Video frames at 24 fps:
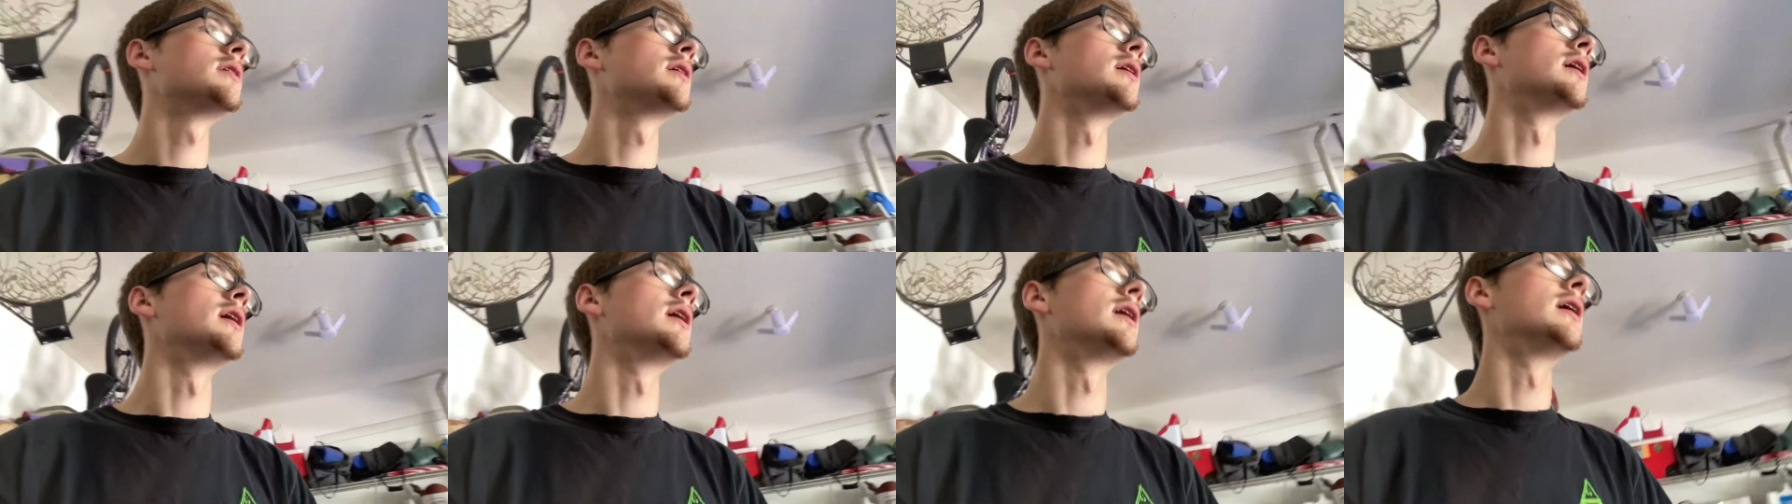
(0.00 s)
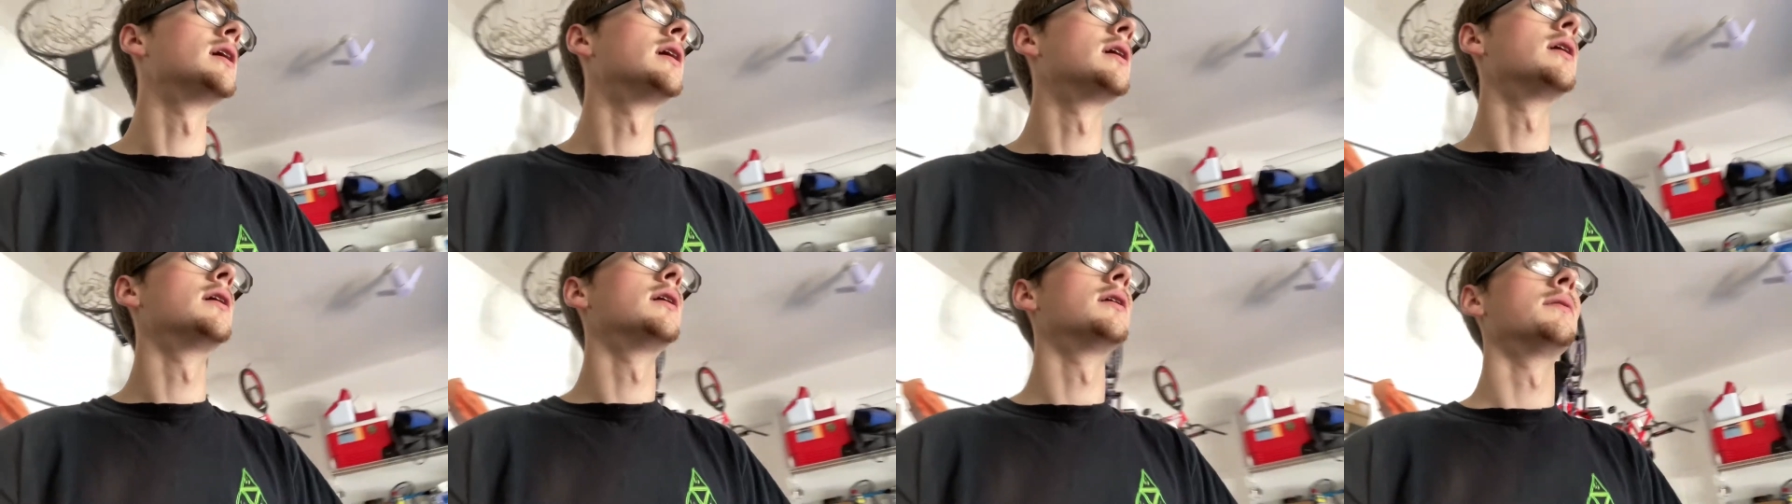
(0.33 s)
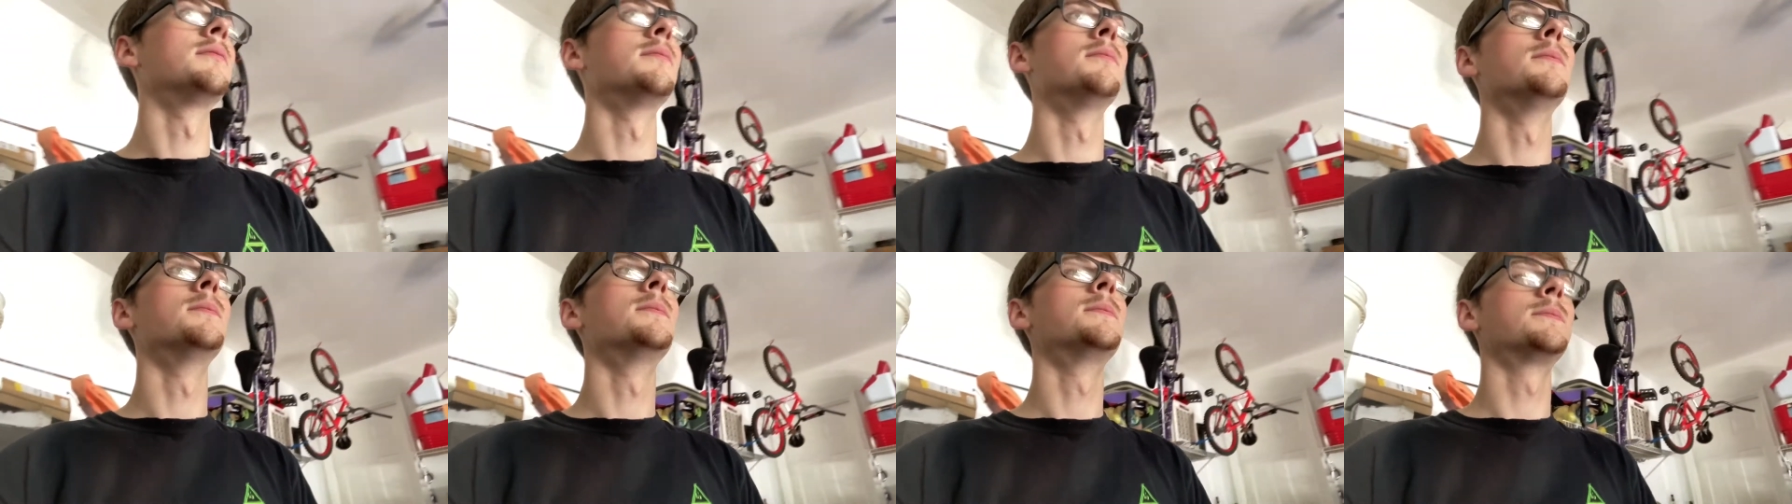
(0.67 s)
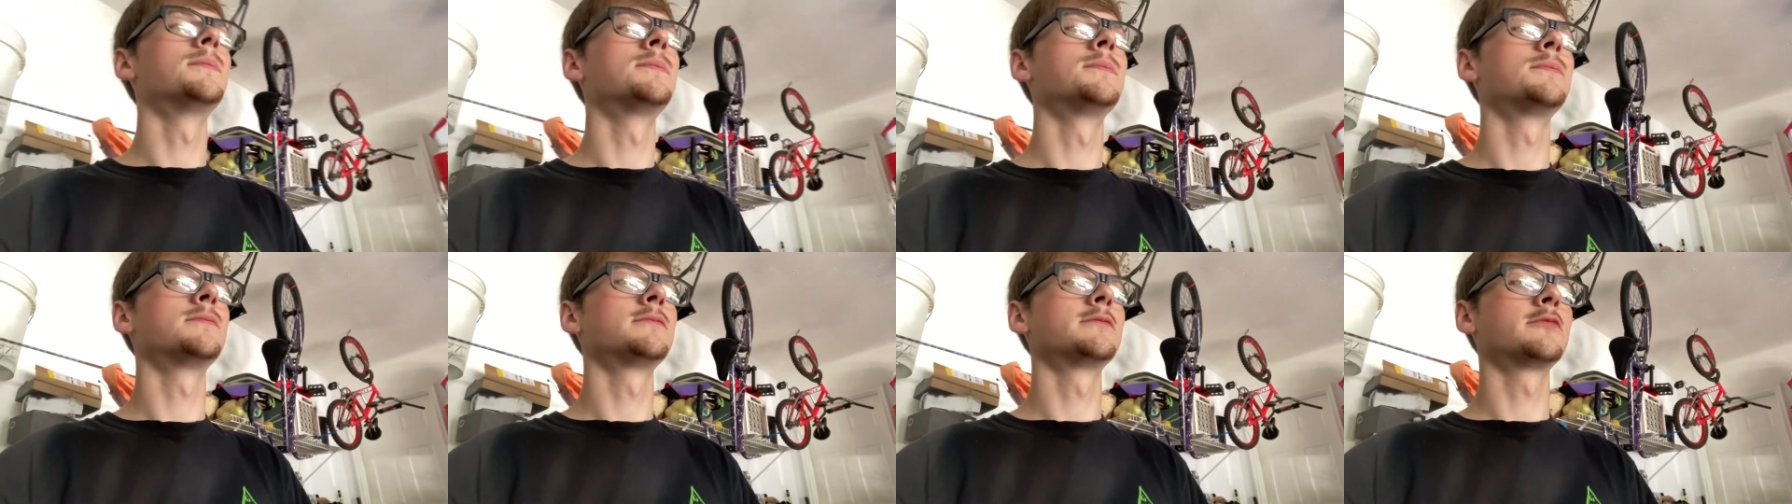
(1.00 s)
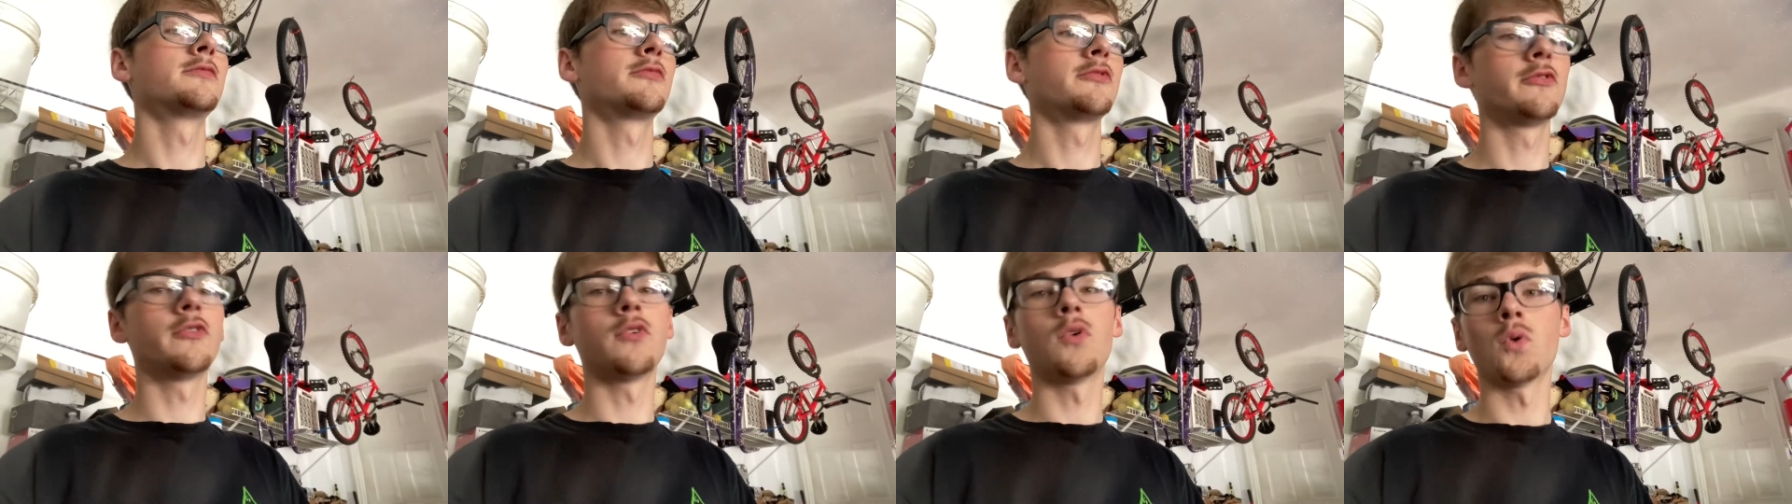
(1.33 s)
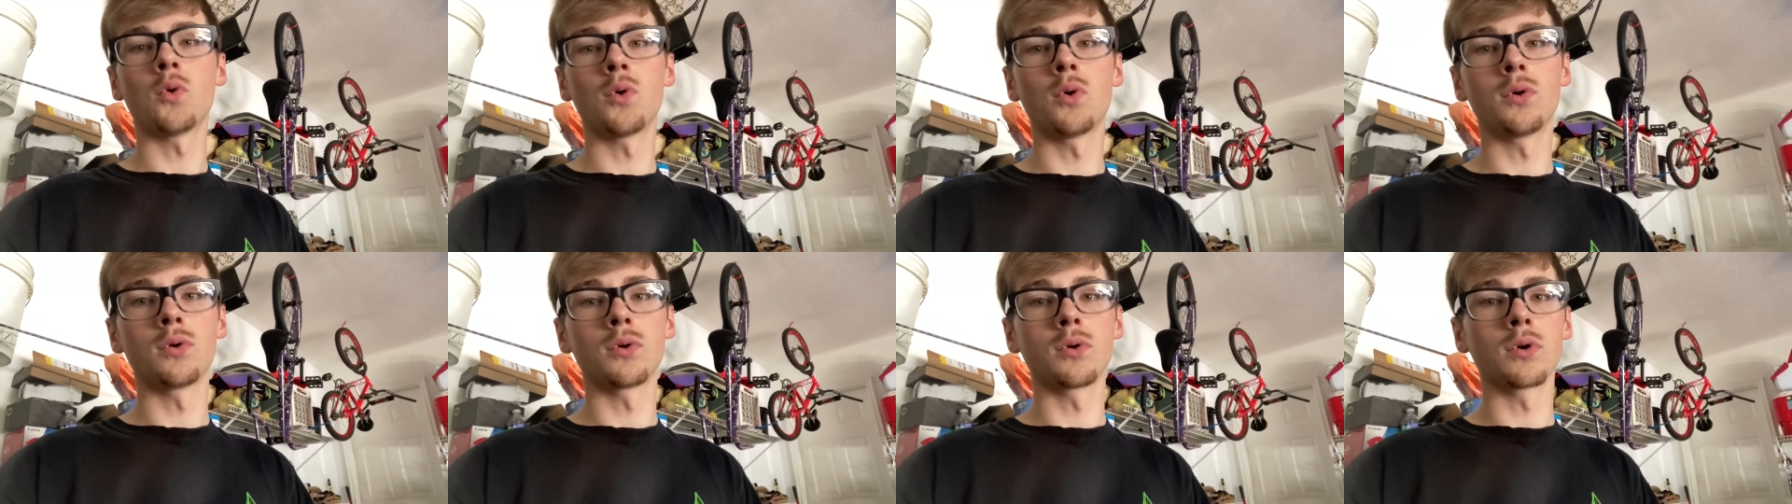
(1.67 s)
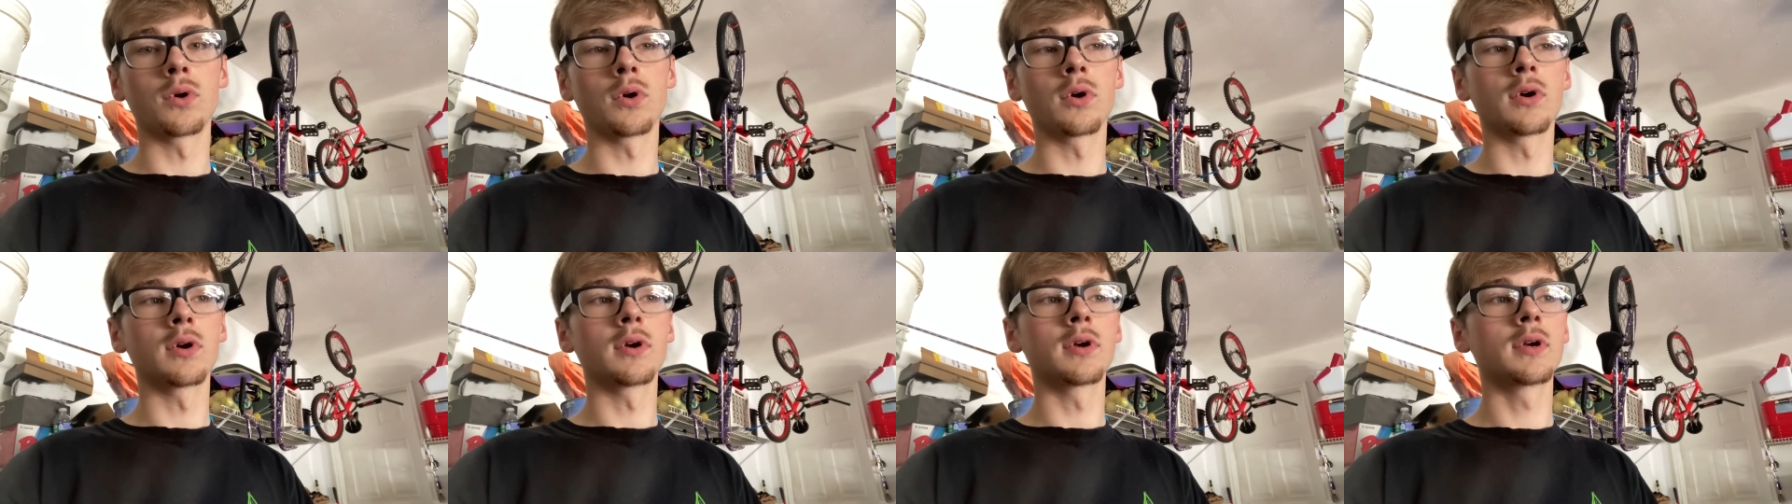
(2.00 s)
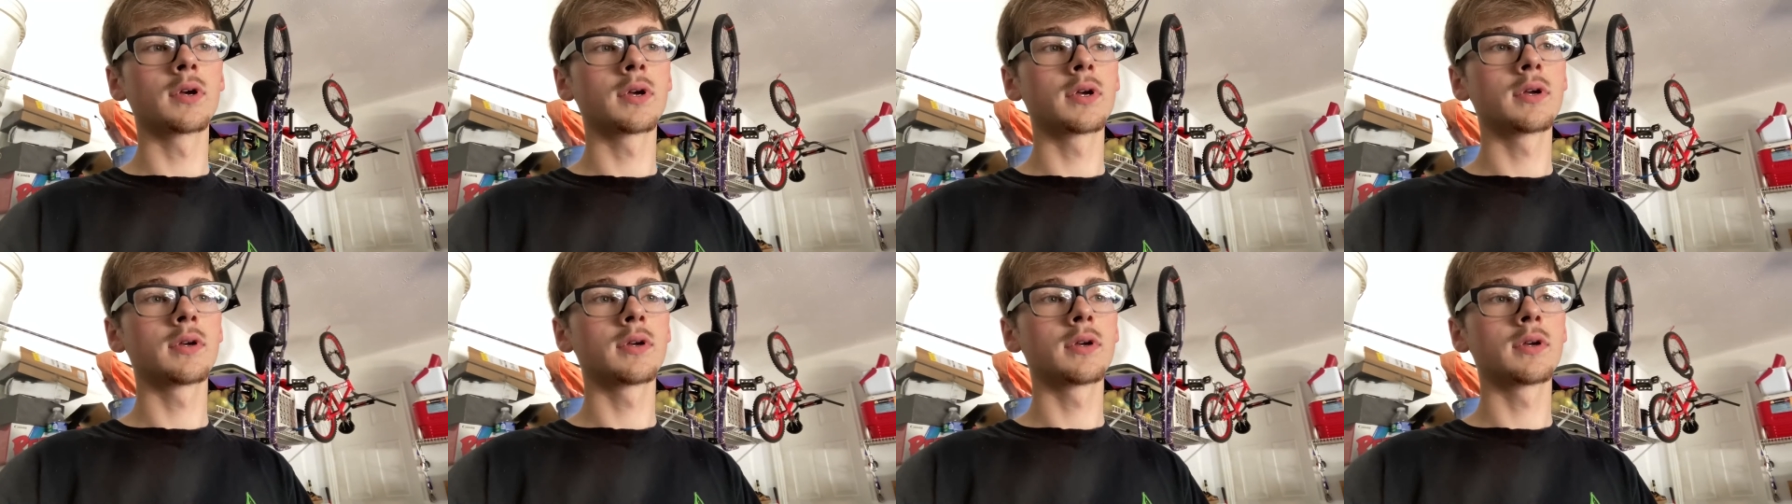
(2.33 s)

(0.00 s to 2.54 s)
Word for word: Um, for